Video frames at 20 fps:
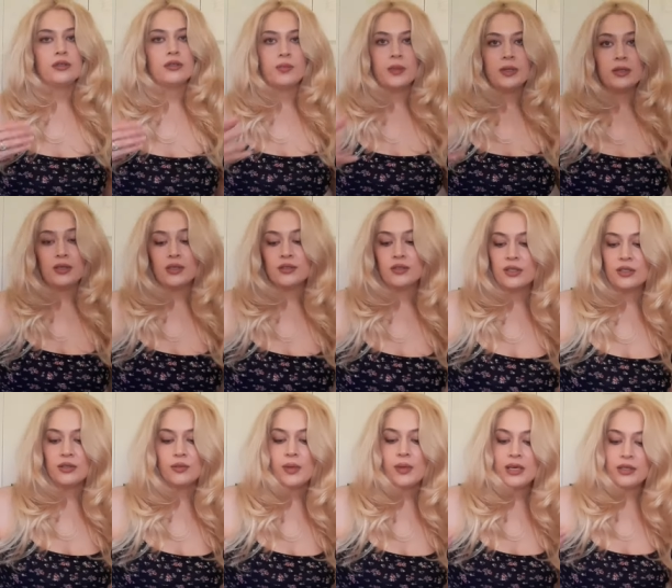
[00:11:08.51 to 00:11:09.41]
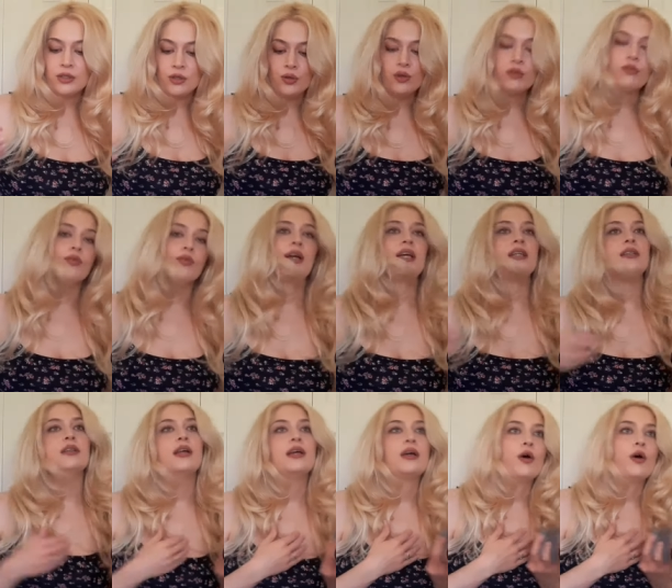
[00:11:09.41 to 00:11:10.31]
They're still being too afraid
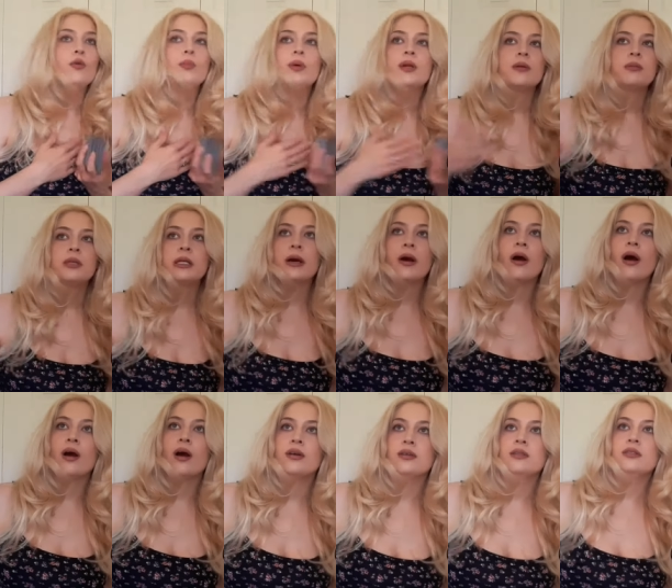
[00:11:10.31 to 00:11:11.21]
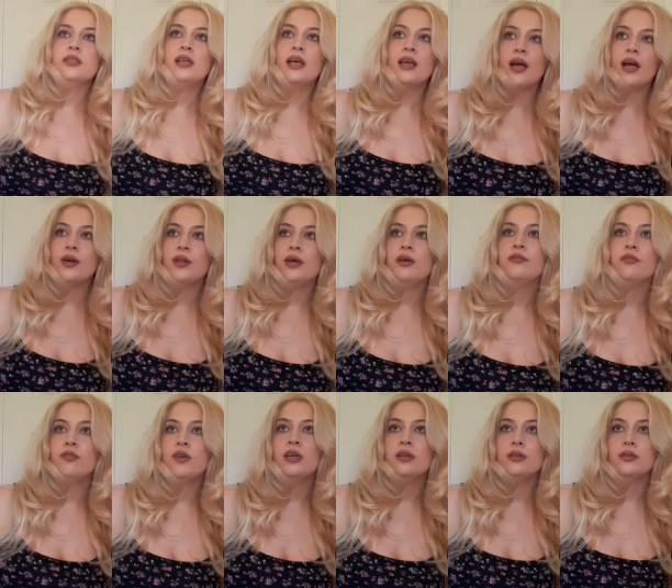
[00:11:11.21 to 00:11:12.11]
to like open up their heart and say how they
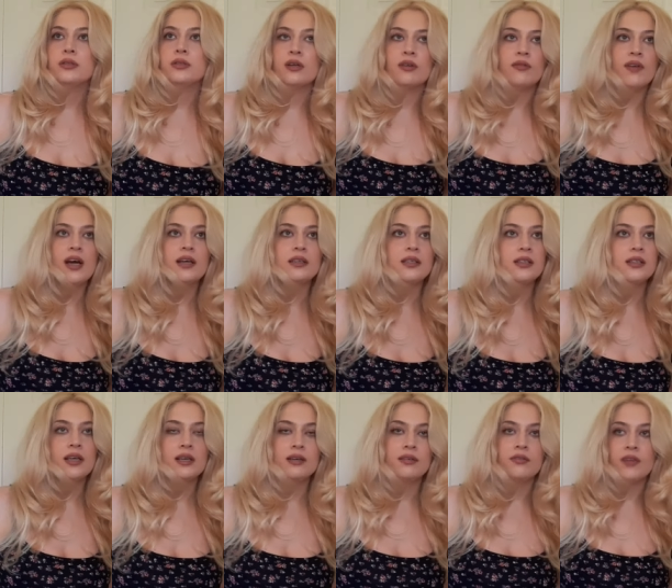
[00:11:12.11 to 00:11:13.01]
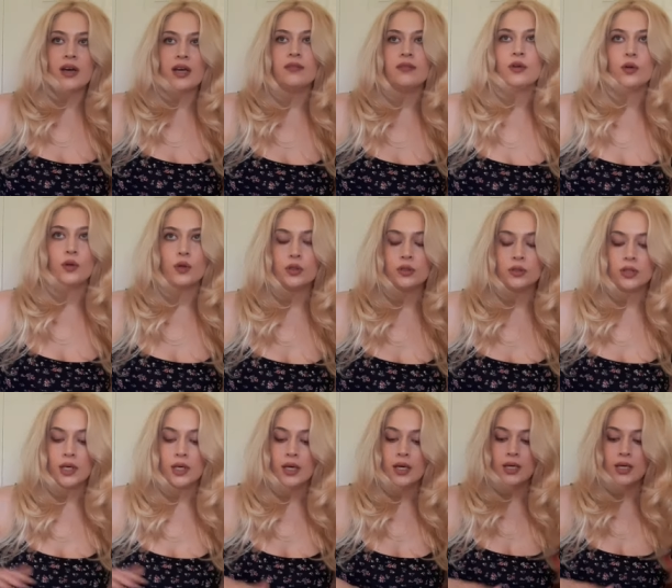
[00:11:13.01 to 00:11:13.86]
feel instead of acting like a 5-year-old.